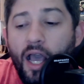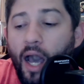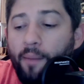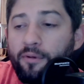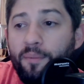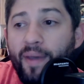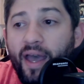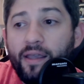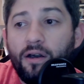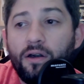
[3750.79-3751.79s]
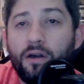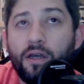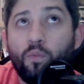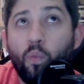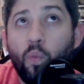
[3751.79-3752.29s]
I'm going to be back
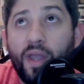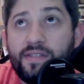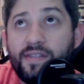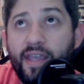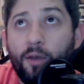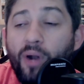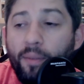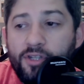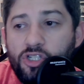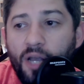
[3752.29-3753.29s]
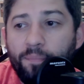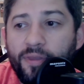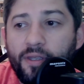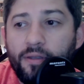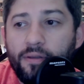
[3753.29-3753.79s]
on Wednesday. I'll probably drop
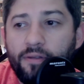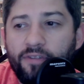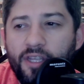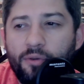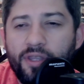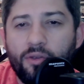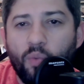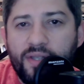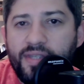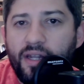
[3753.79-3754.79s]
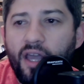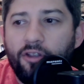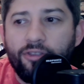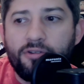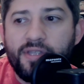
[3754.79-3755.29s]
the, the video either Wednesday night or
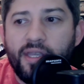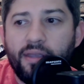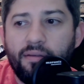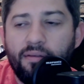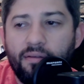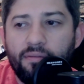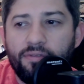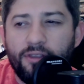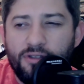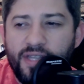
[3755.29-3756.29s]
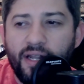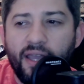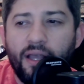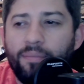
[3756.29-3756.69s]
Thursday, Thursday night.